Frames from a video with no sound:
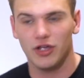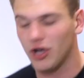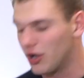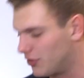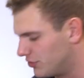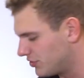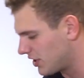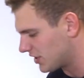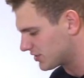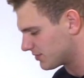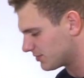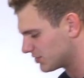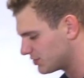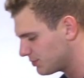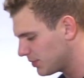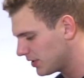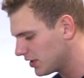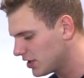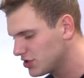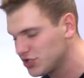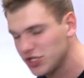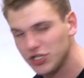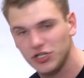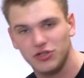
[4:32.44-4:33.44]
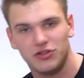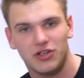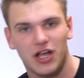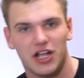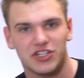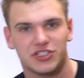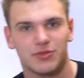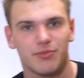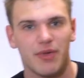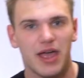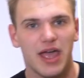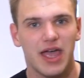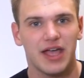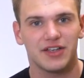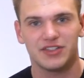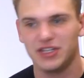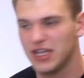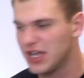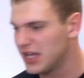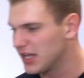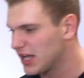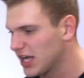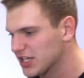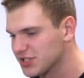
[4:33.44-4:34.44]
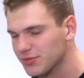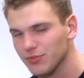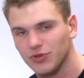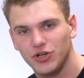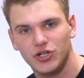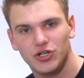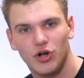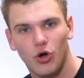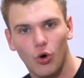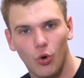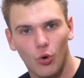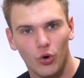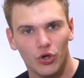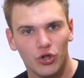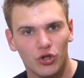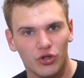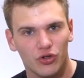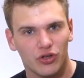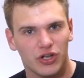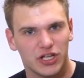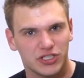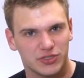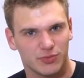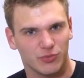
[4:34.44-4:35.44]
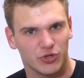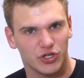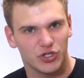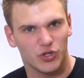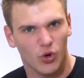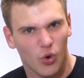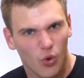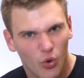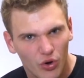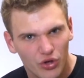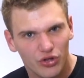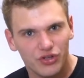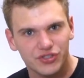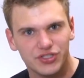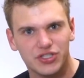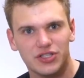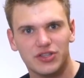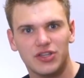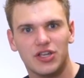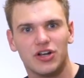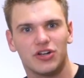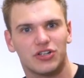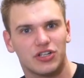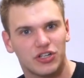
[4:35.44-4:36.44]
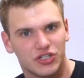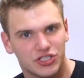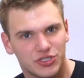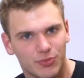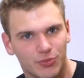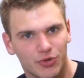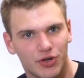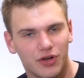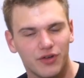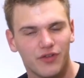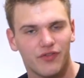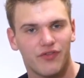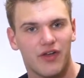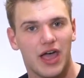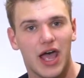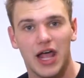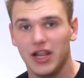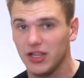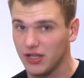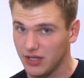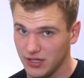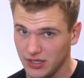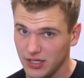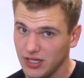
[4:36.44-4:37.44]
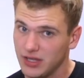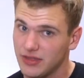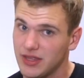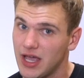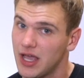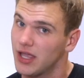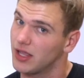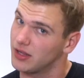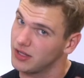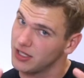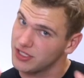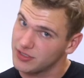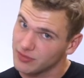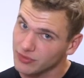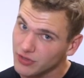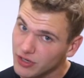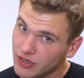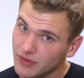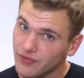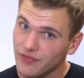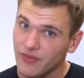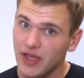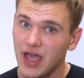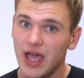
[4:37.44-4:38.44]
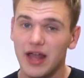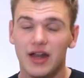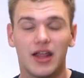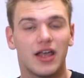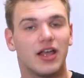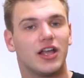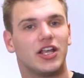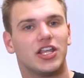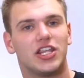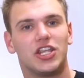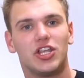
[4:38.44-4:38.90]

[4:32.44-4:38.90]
to go. You got some spinach in you, you got some eggs, you got some good oil, got some good oils in there and some good fat. You need that, you need some good fat.